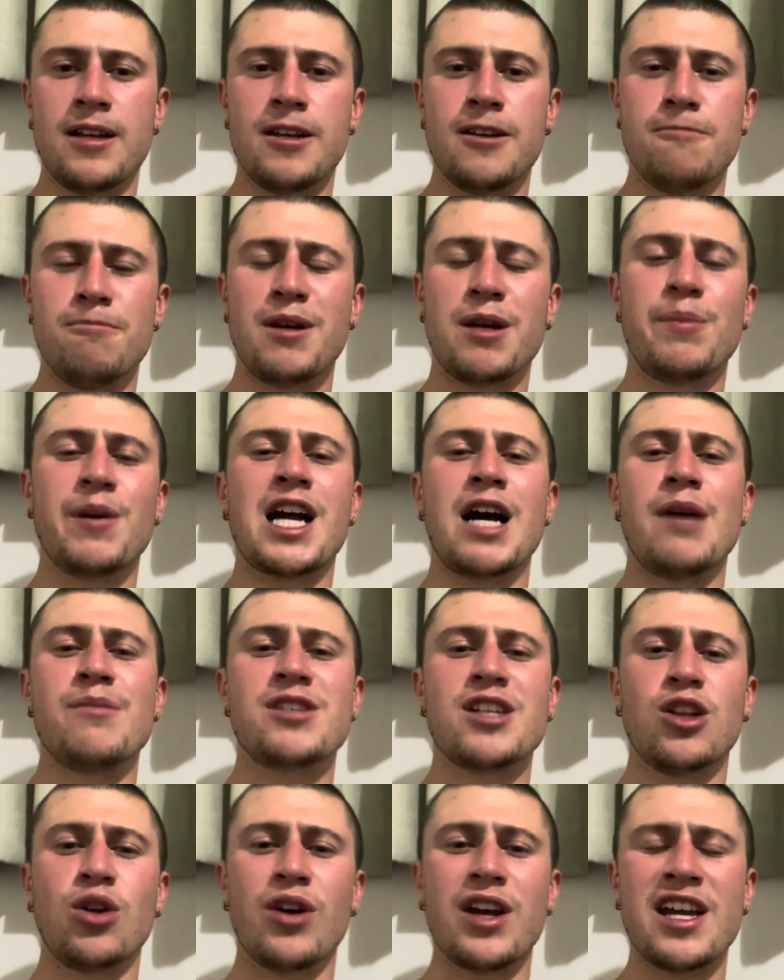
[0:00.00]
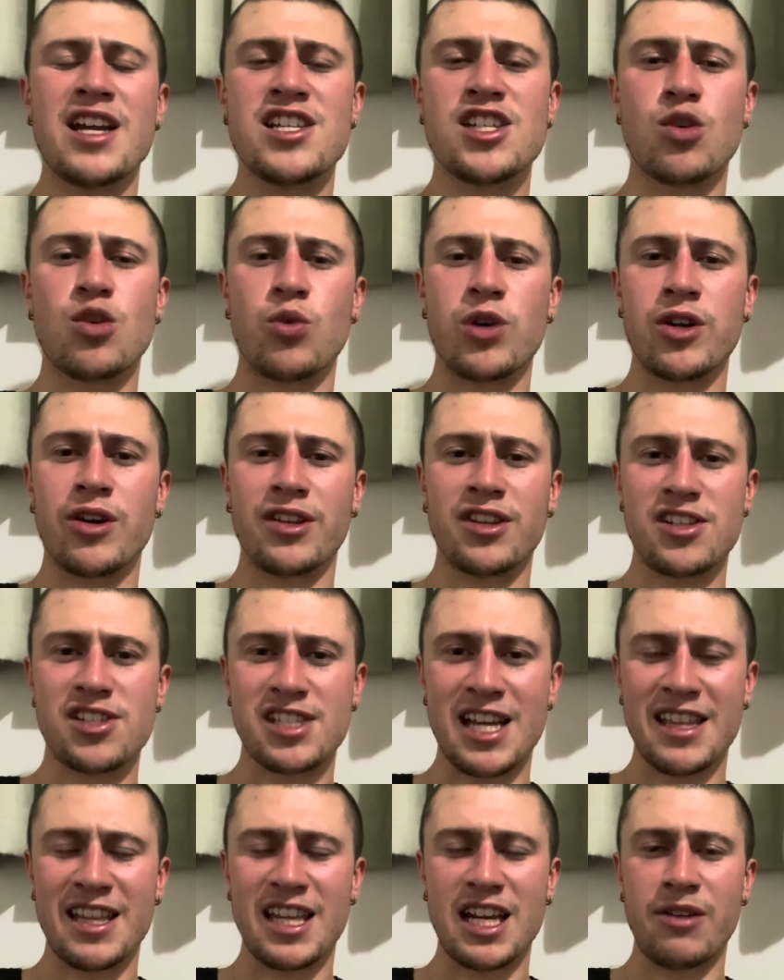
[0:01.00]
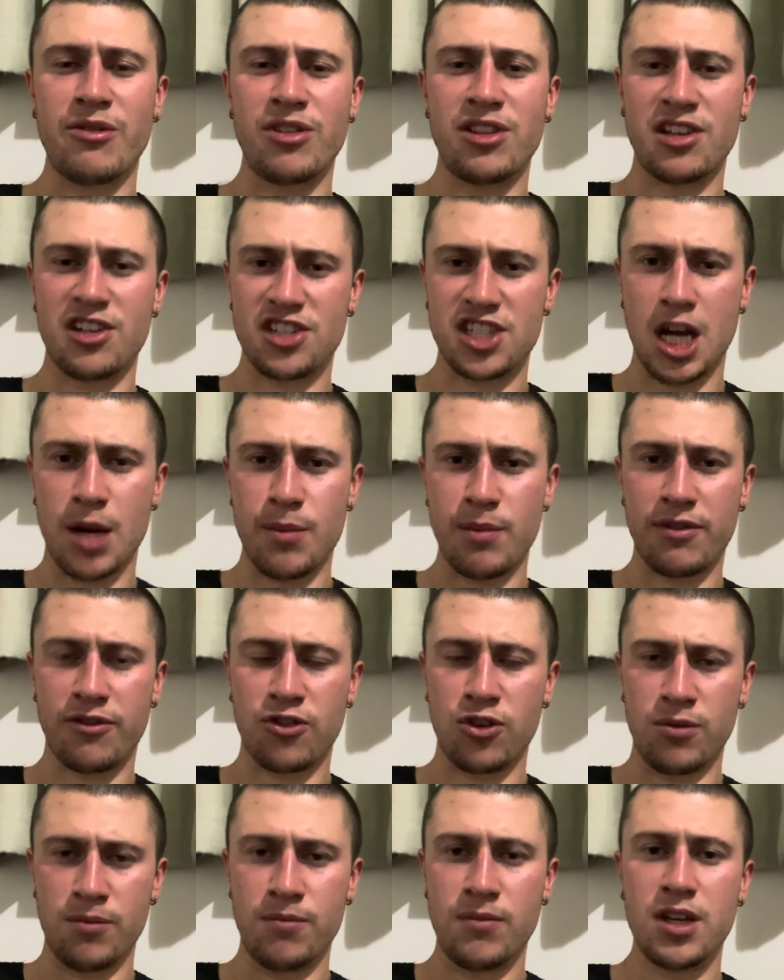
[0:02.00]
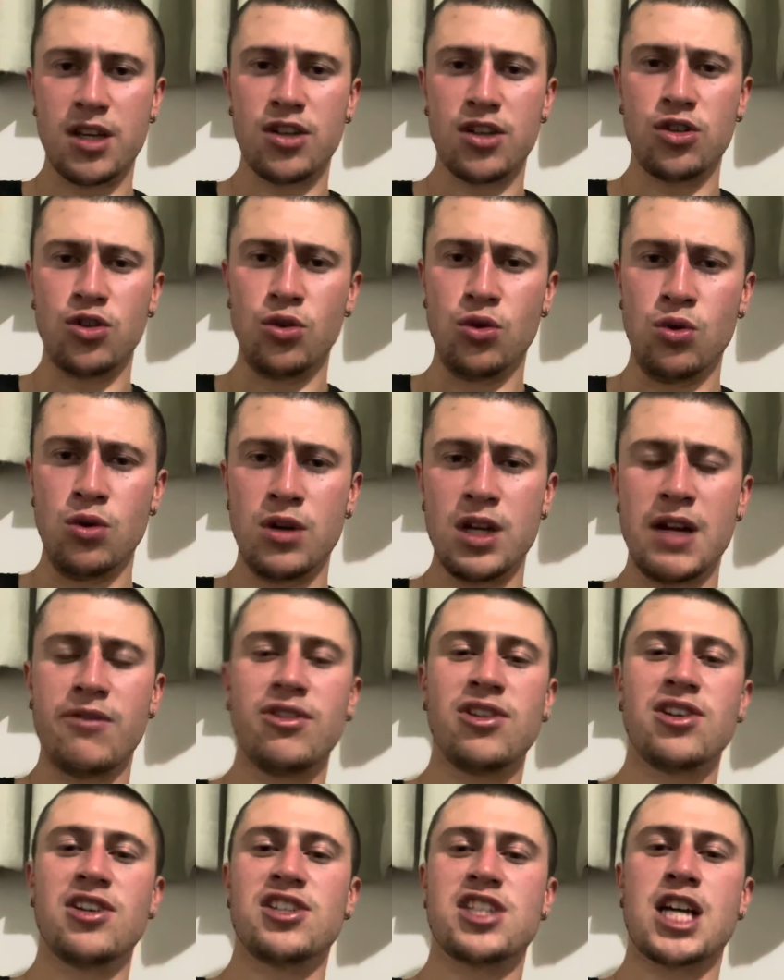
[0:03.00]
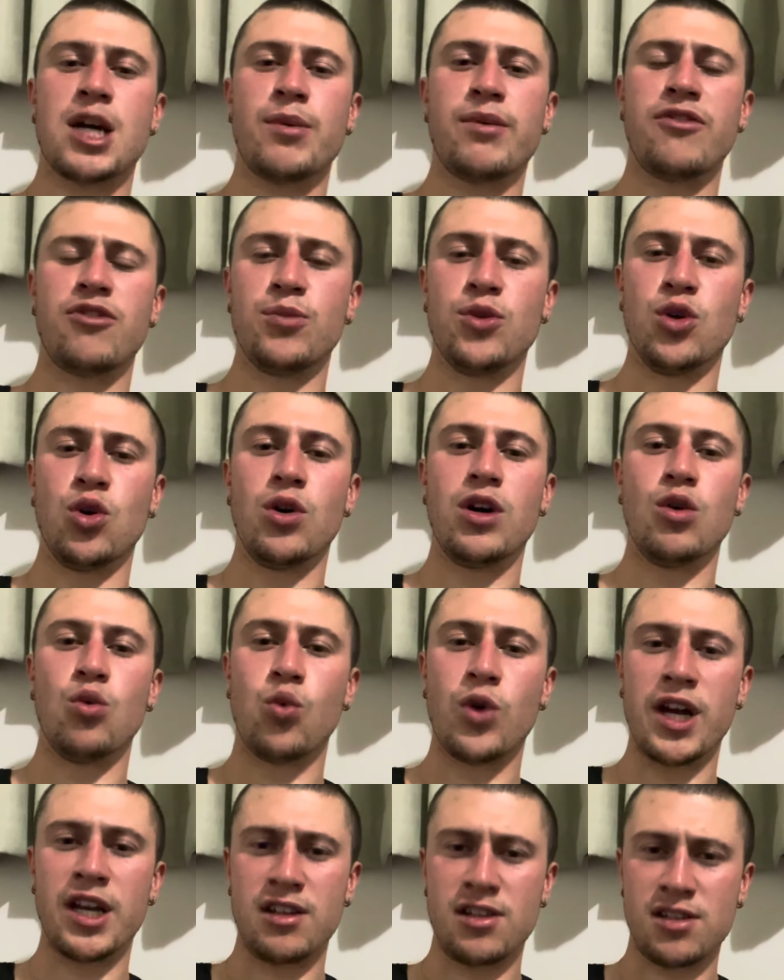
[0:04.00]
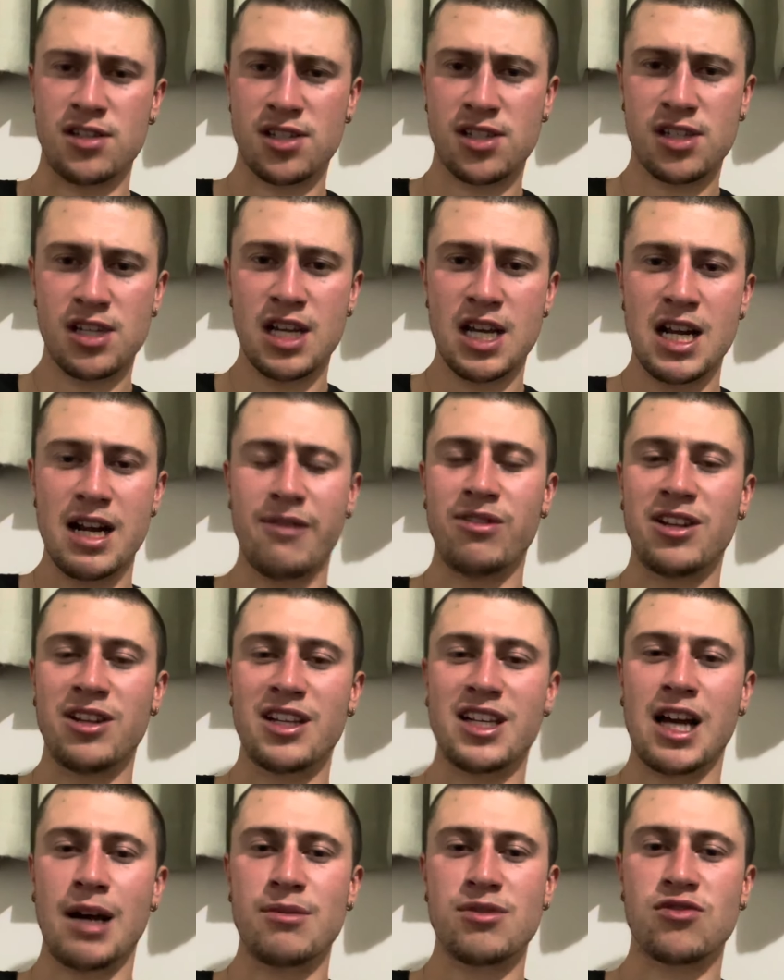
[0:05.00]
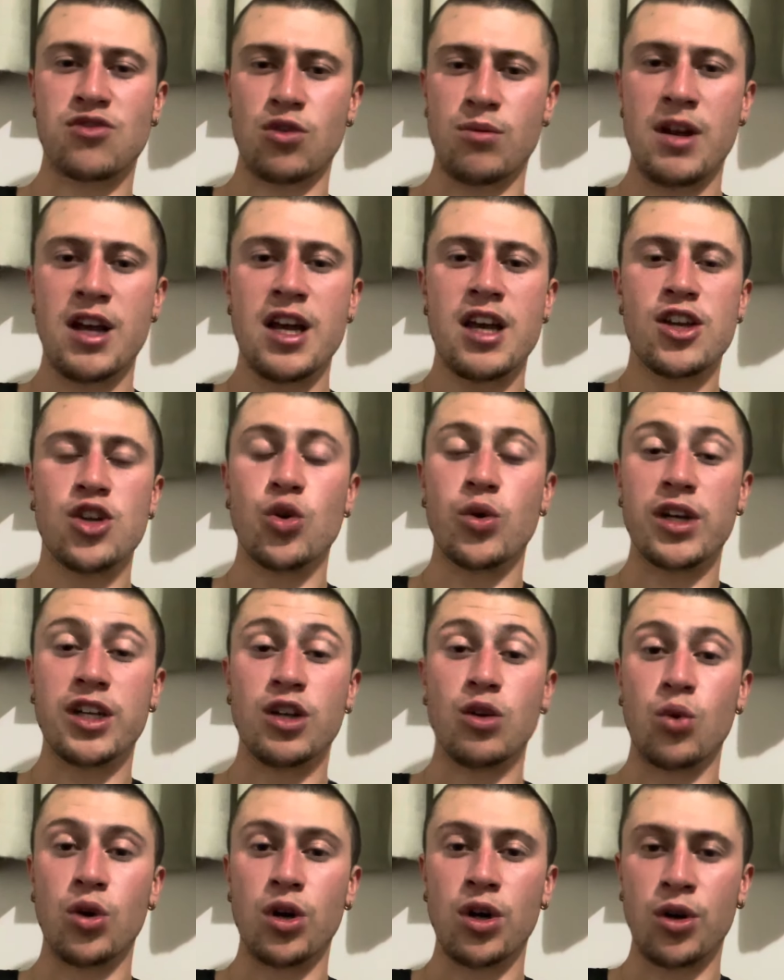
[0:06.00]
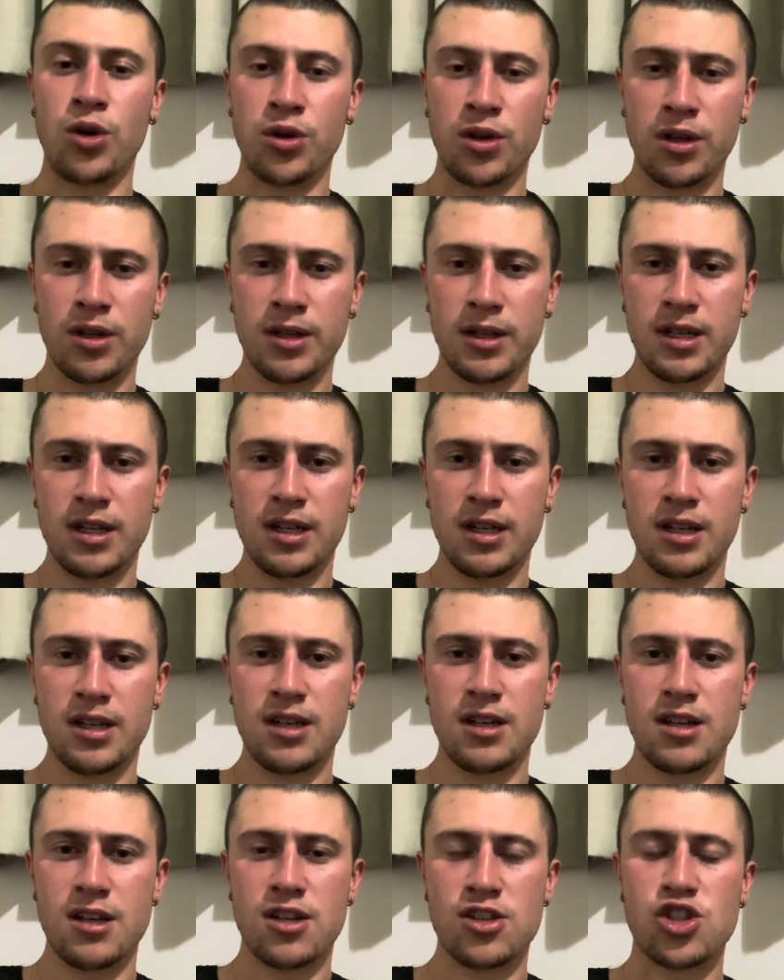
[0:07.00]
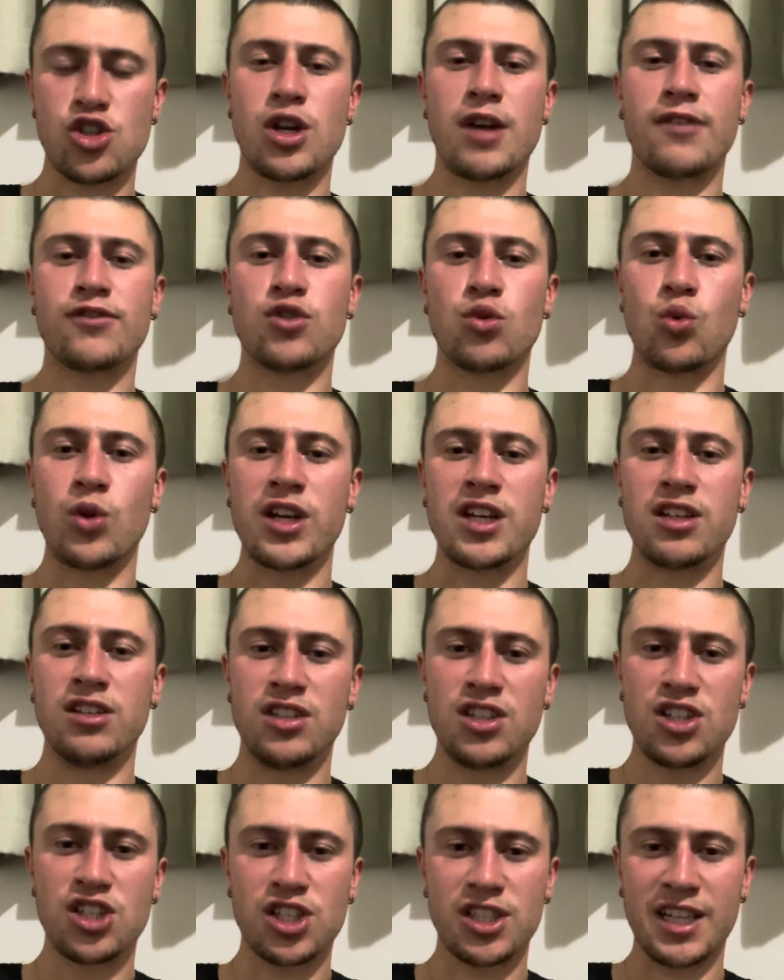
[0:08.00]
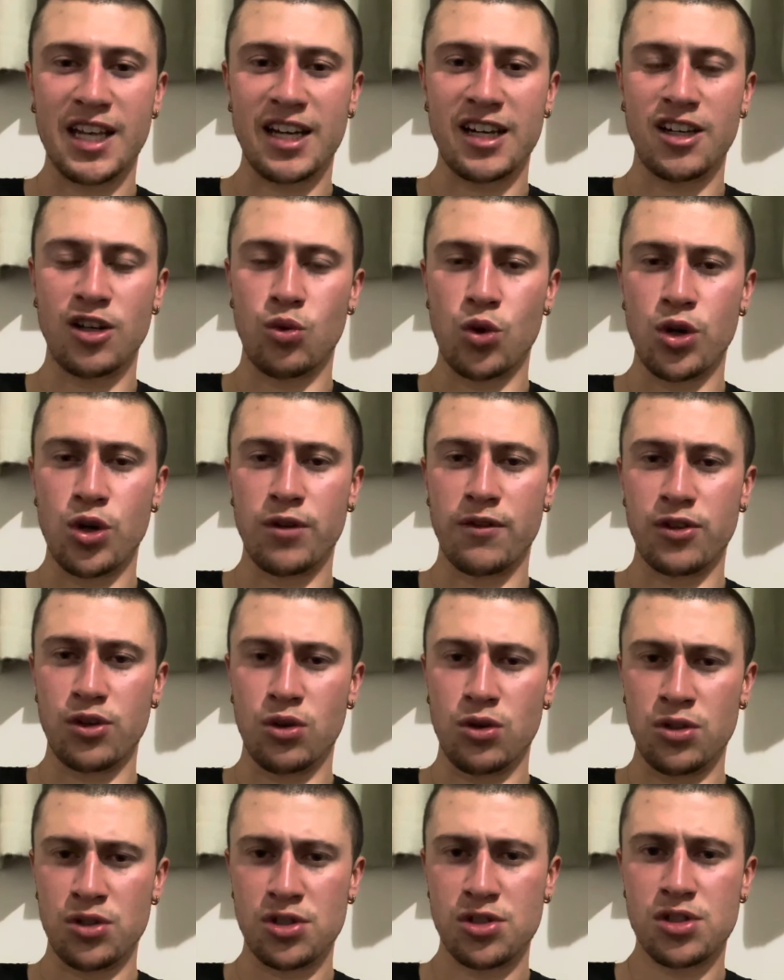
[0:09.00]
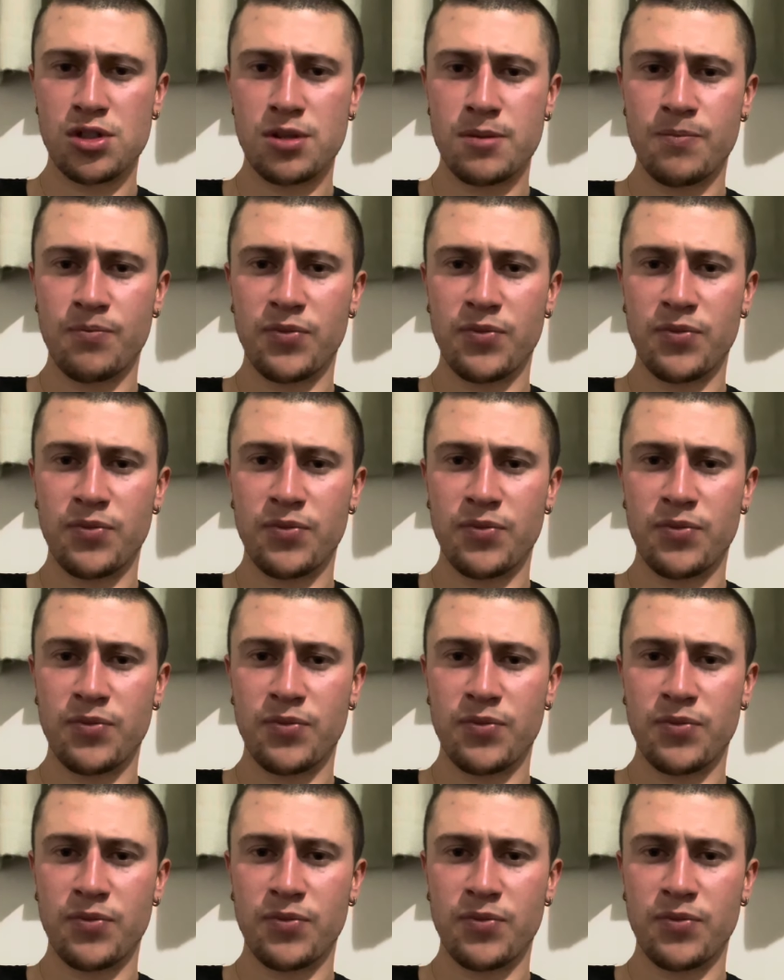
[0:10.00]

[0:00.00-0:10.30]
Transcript: But it becomes a lot easier when you understand that everything is coming from you. Everything is coming from your awareness. Everything comes from your inner world. So you have to recondition that inner world of yours.